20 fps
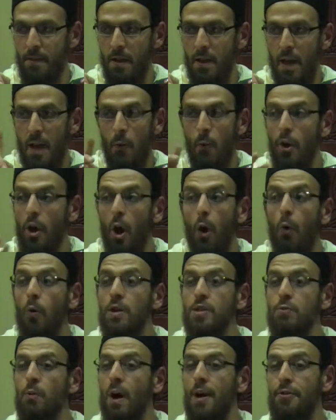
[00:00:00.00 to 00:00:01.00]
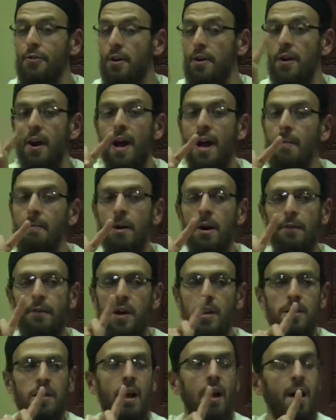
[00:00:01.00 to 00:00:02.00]
And we always want the rahmah of
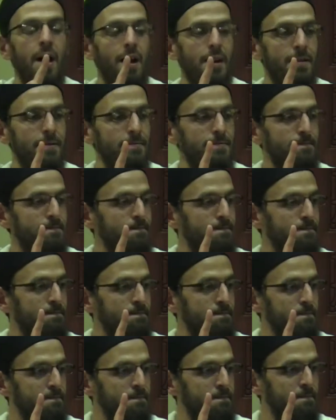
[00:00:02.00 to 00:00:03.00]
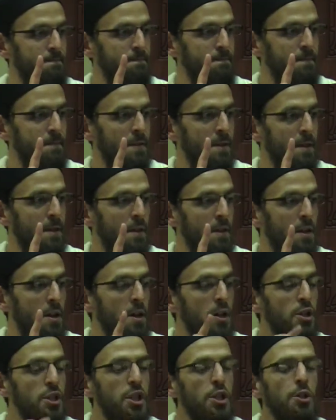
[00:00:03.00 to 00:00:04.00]
Allah.
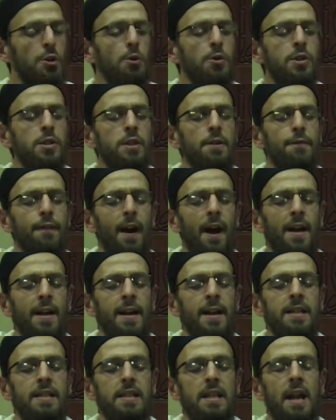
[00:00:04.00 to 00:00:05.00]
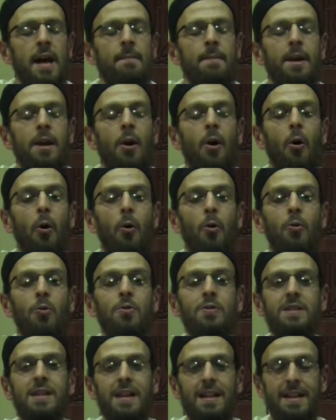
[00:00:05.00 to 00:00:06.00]
So Yusuf alayhi salam, he
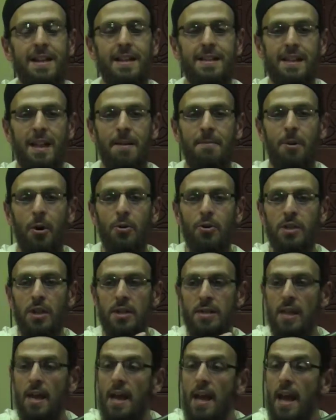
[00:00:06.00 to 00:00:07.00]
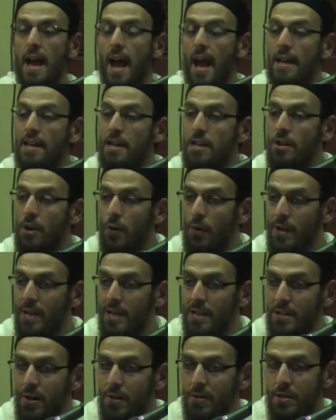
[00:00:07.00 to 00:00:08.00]
holds in his emotions. And you know what he
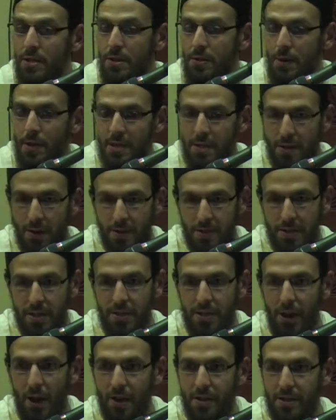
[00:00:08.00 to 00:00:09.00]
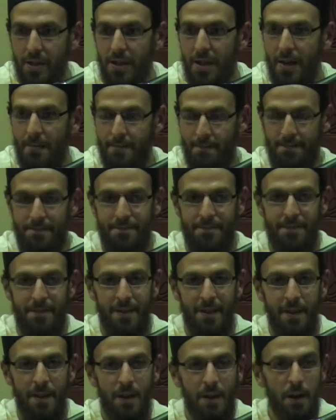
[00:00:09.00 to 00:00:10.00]
starts to do? He starts to talk to them.
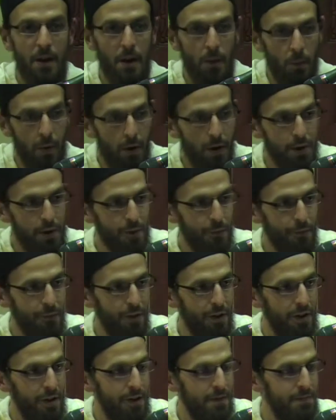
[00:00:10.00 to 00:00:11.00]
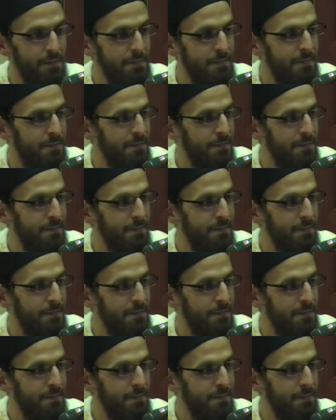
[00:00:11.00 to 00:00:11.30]
Where are you from?